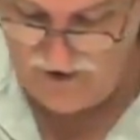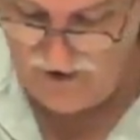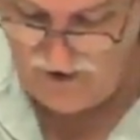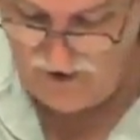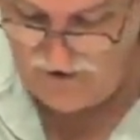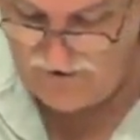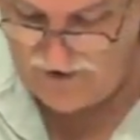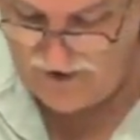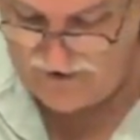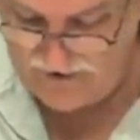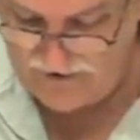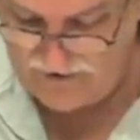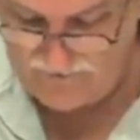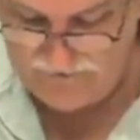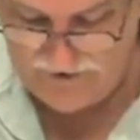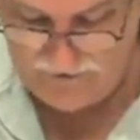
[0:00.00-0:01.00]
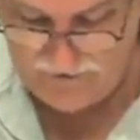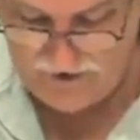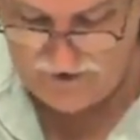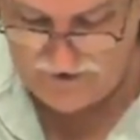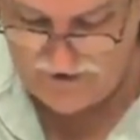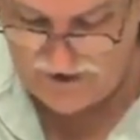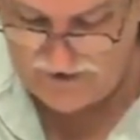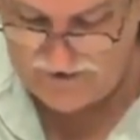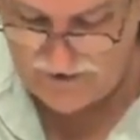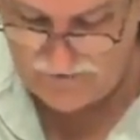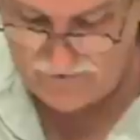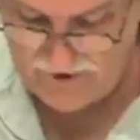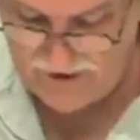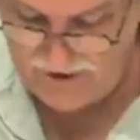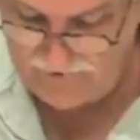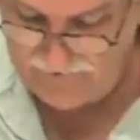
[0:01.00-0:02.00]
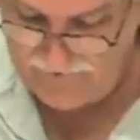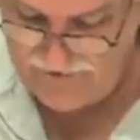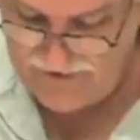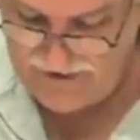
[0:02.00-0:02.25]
You know, you got some, some good things here, buddy.